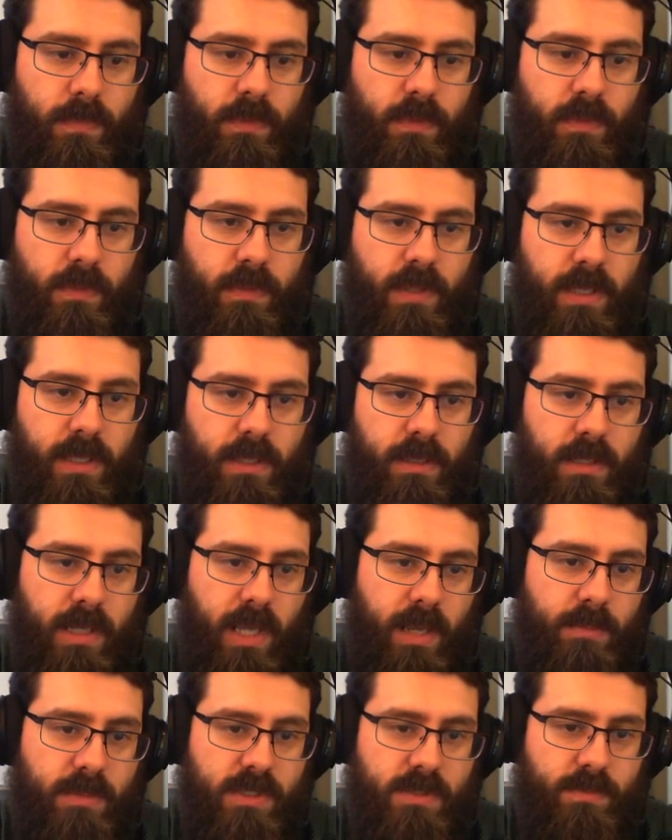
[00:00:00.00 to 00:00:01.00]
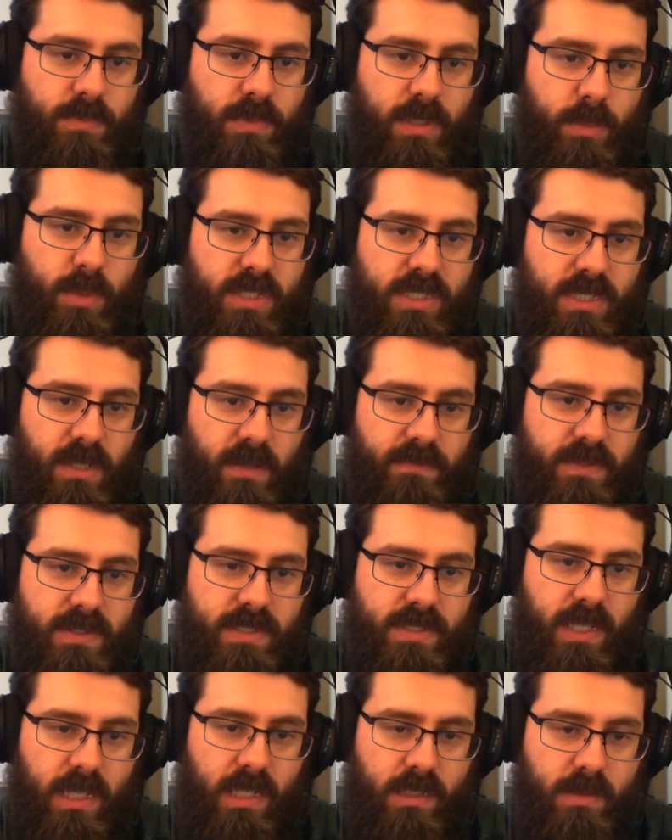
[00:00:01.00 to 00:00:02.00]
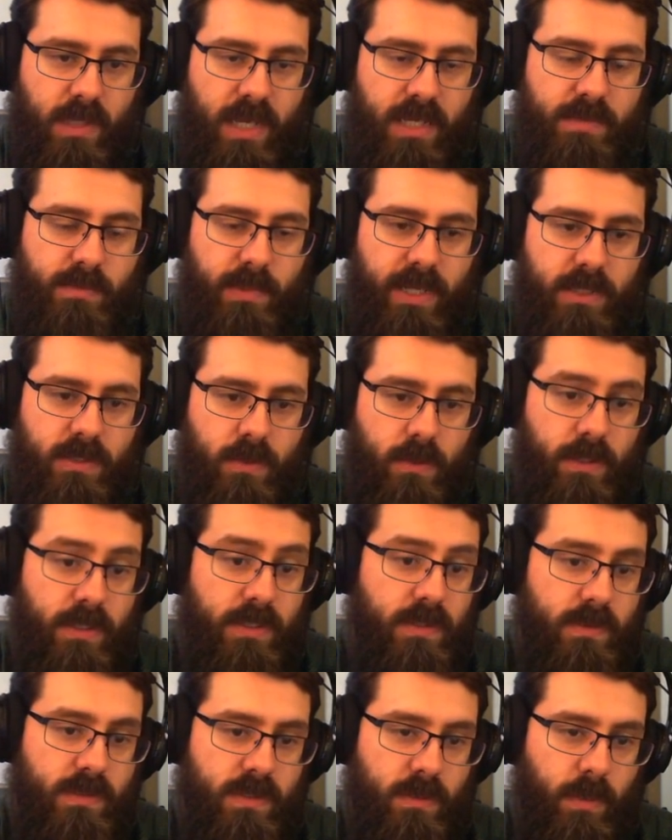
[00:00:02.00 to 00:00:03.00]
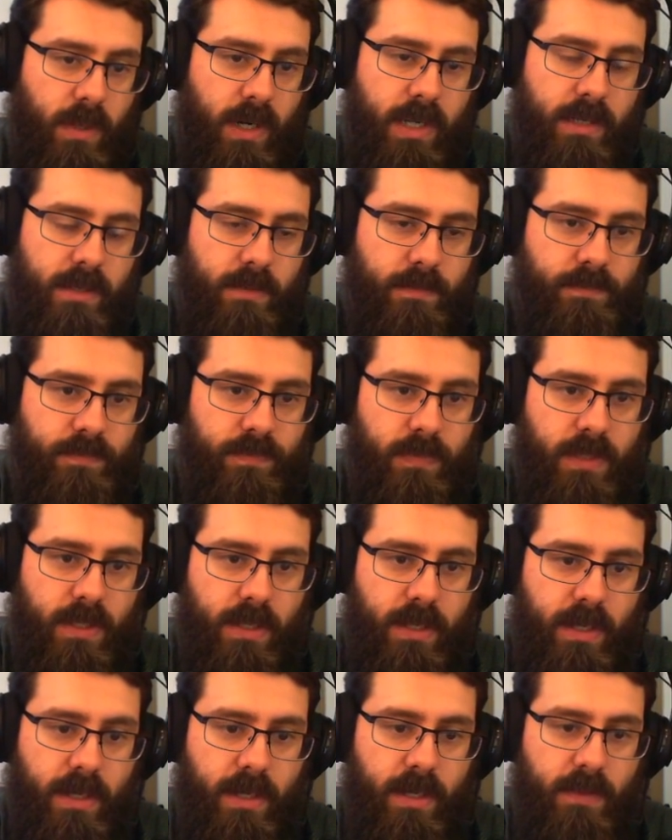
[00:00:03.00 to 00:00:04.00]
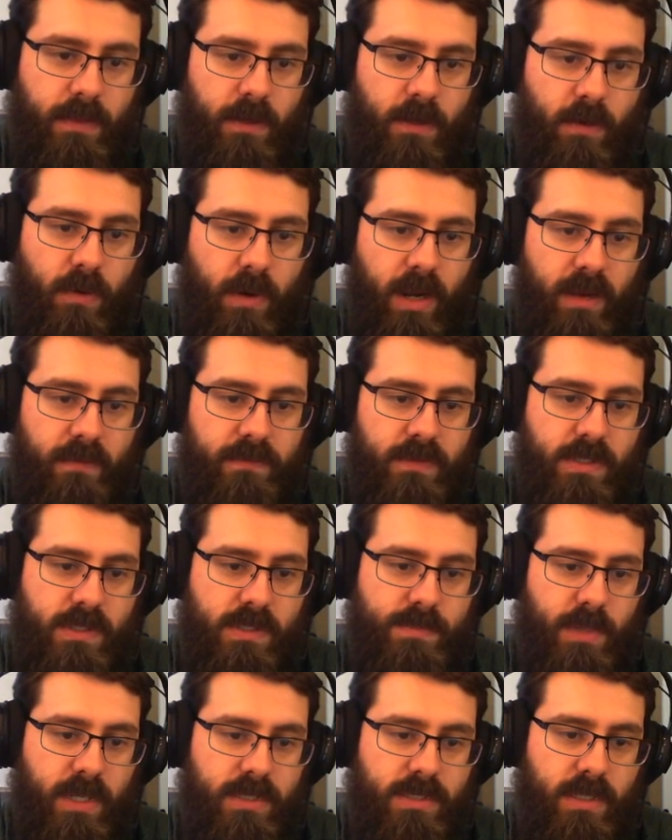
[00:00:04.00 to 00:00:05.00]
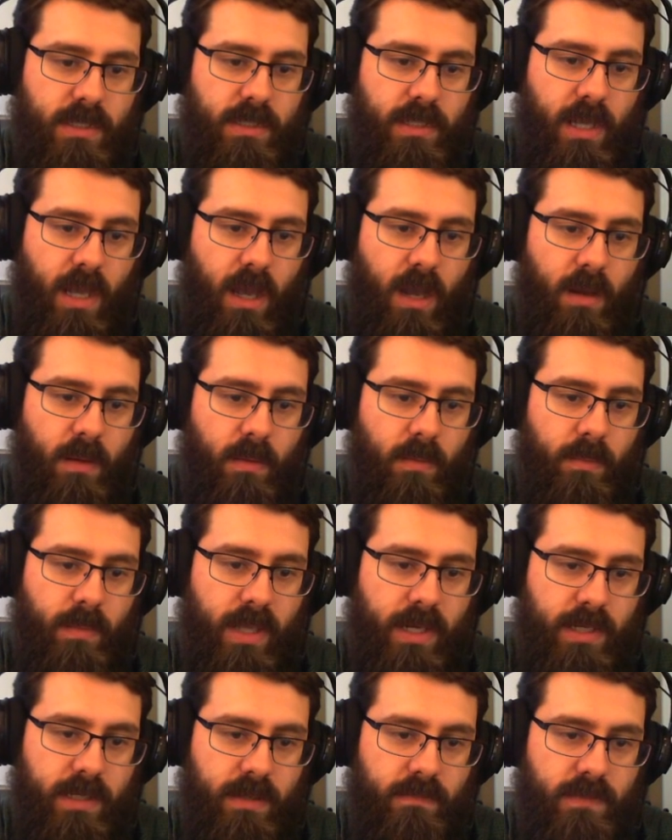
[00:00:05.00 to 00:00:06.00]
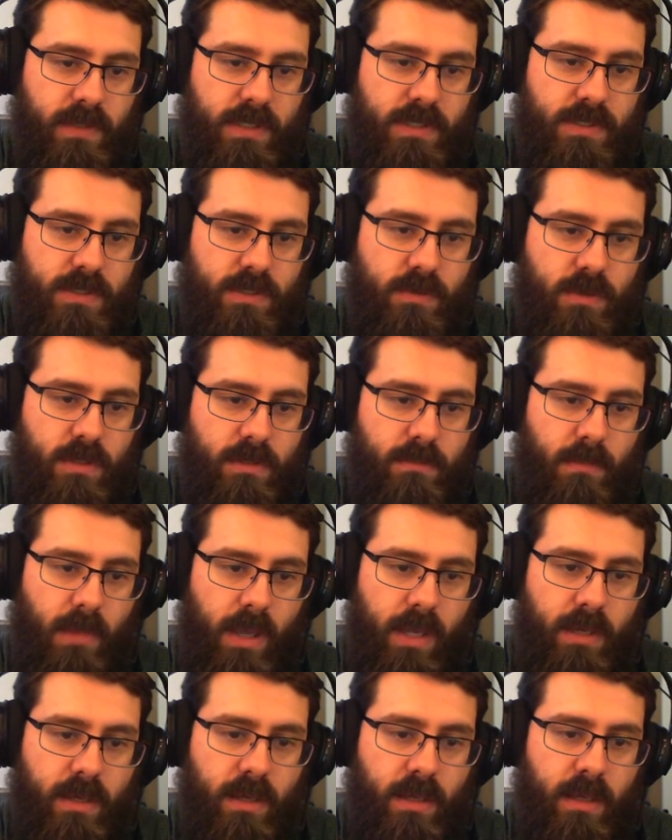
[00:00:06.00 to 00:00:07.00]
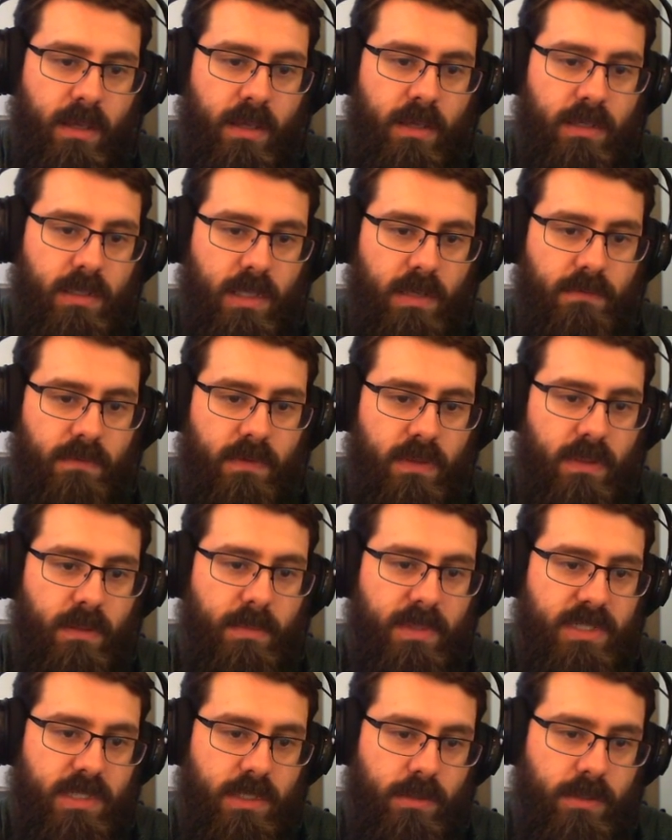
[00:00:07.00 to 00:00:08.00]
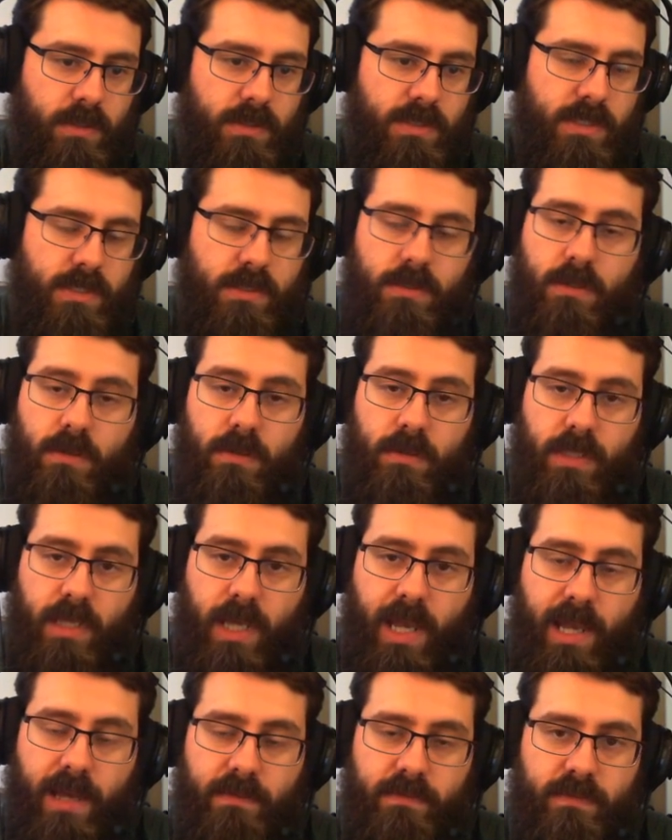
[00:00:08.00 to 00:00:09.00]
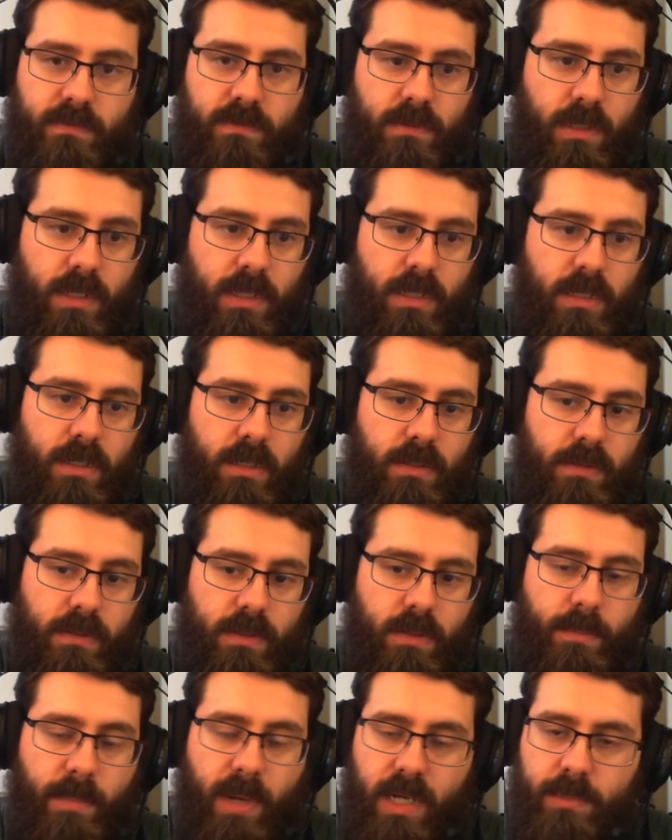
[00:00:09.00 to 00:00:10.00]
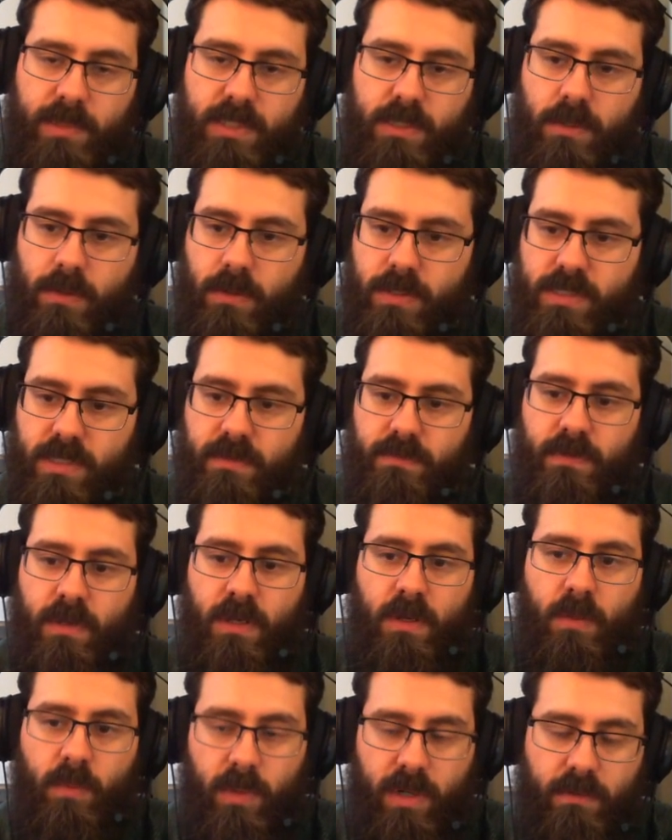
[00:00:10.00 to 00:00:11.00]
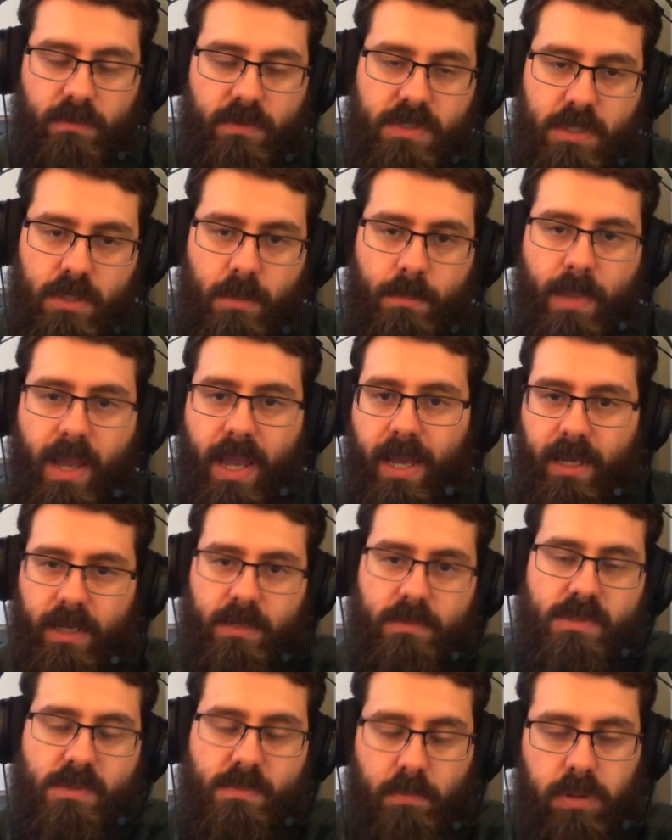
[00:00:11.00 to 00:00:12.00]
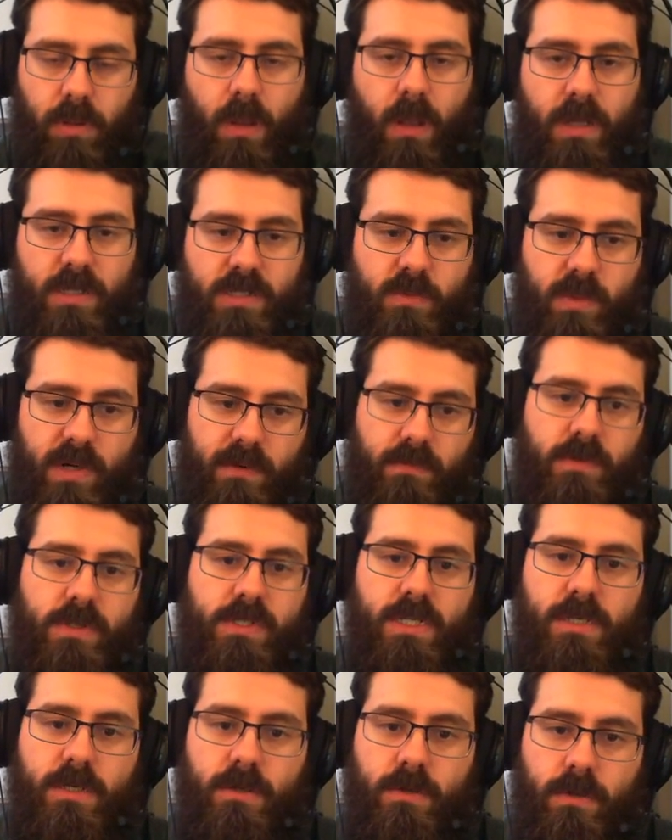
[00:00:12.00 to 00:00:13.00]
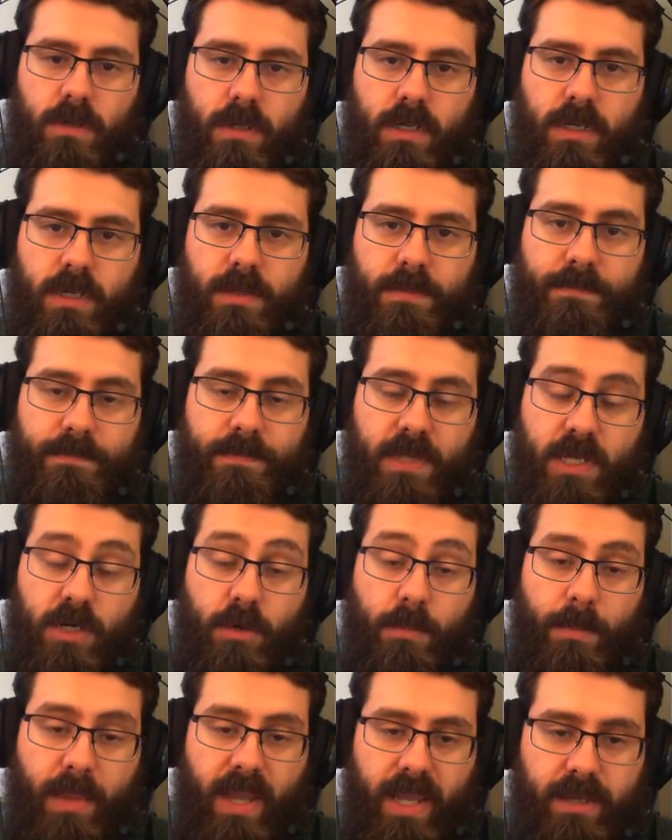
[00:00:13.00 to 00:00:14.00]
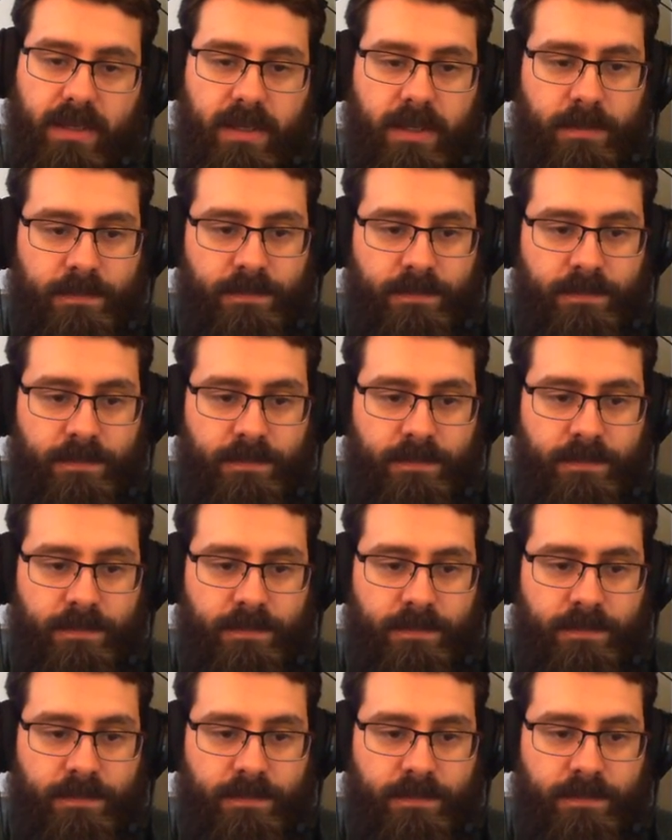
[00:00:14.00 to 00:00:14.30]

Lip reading: the name is pretty much self-explanatory, so is the rank. The craft is basically how many of these you can make given the materials that you currently have, the combined materials of whatever's in your bags plus whatever's in your bank.